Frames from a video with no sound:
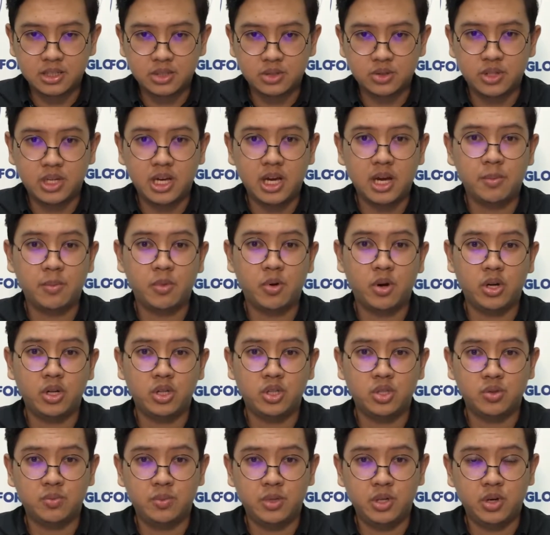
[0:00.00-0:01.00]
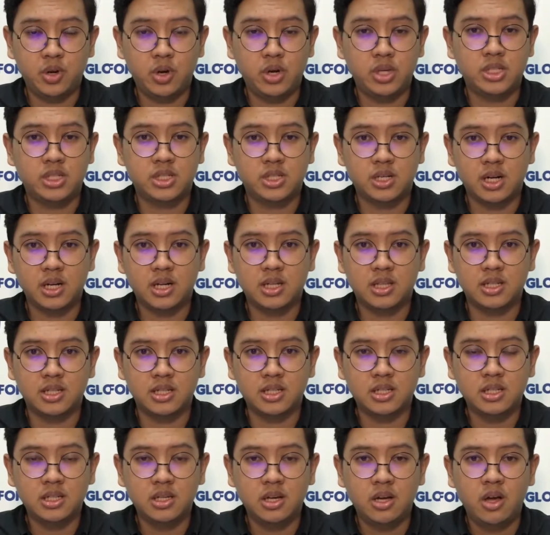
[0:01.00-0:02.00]
Today I'm going to be your
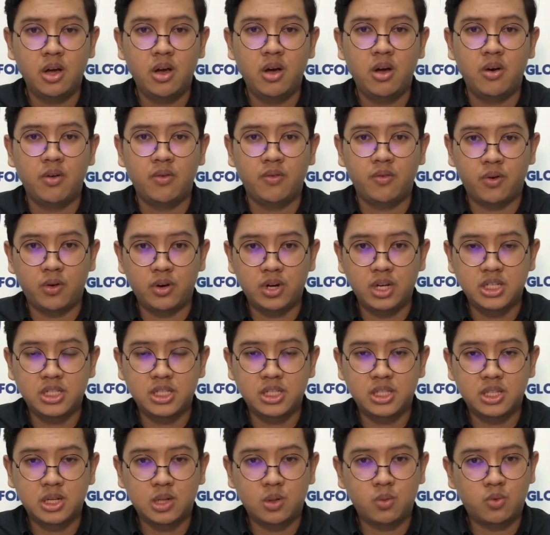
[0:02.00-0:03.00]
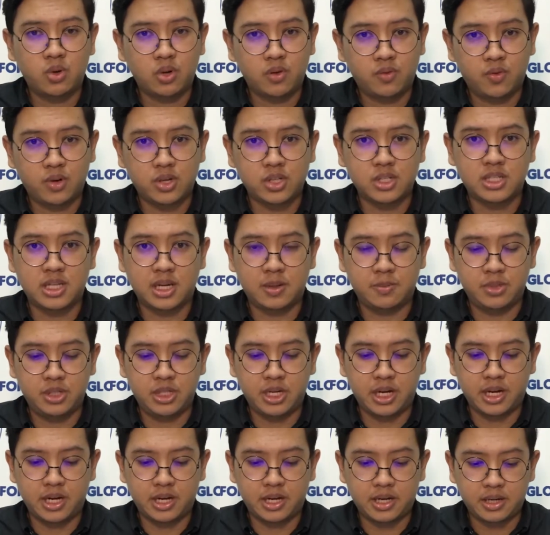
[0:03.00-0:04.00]
instructor for Digital Workforce
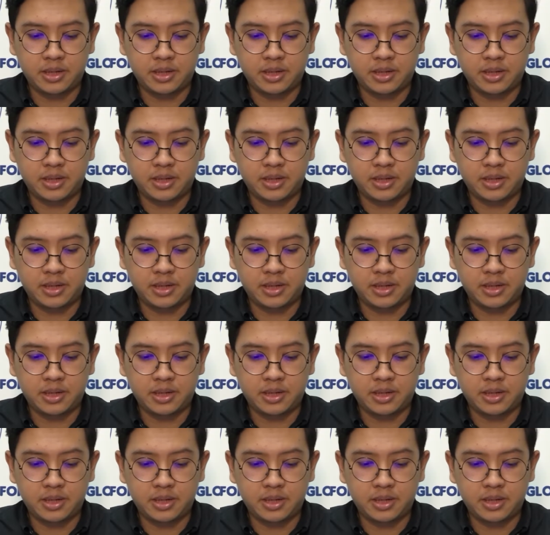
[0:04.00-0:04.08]
subject.